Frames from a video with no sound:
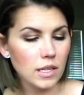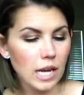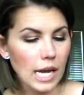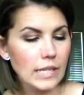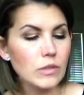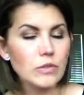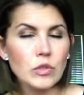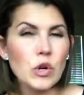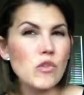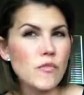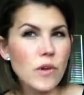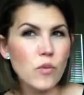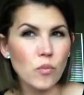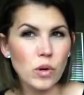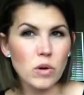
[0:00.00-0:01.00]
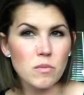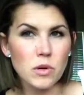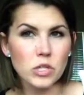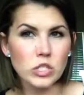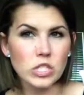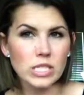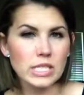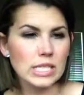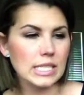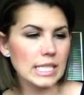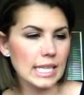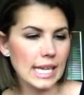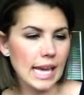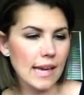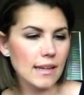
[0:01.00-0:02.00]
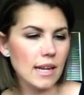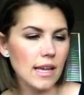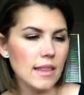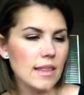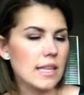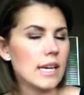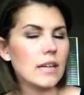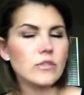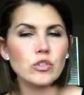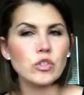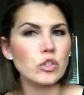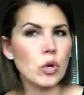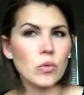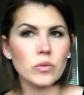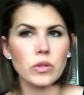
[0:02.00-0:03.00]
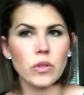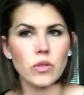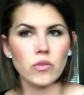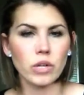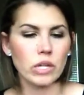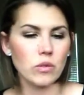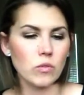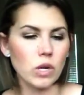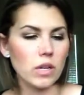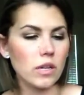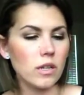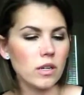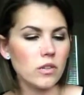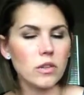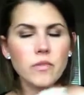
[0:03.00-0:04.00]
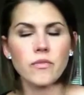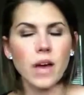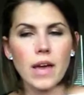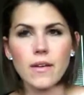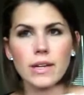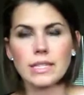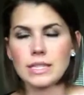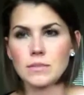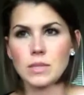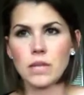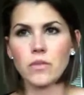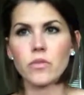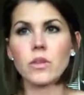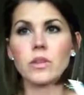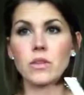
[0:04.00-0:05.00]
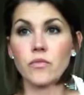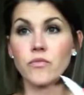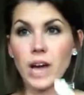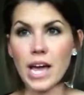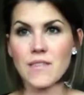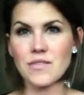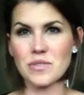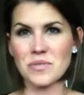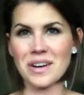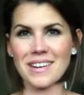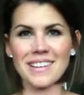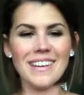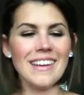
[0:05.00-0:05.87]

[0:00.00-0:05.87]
don't know if I will purchase this again. I think I'll just go with the 3-in-1, or the 5. I keep saying the 5-in-1.